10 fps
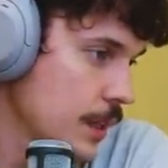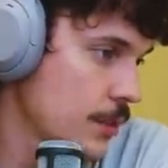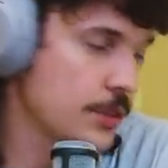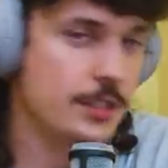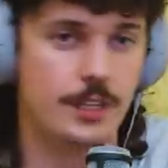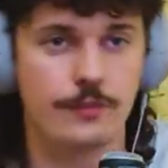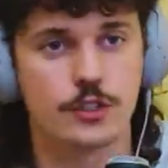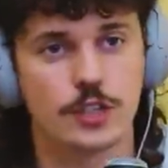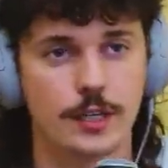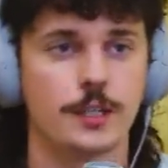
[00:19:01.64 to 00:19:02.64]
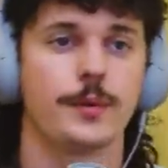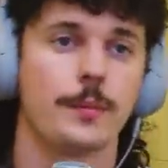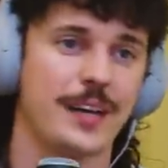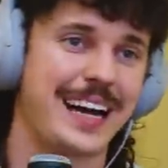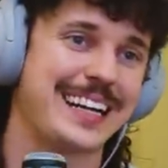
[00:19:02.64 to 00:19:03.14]
I was going to say, if you're studying to
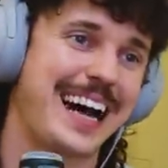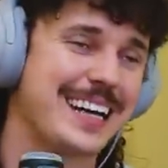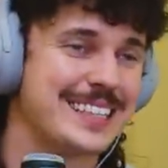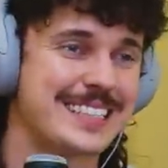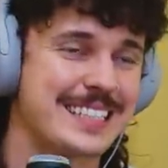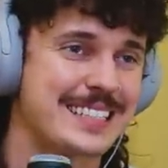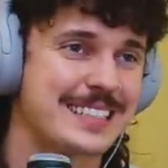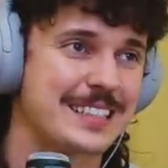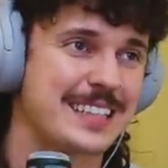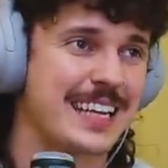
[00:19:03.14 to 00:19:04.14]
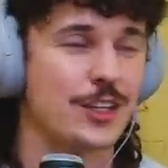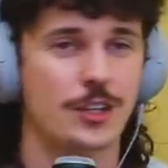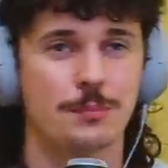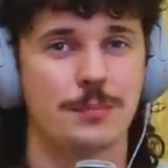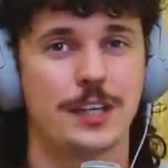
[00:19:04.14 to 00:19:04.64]
become a gynecologist, then
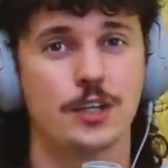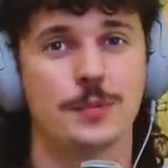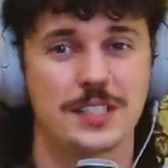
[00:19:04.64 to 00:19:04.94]
you'd be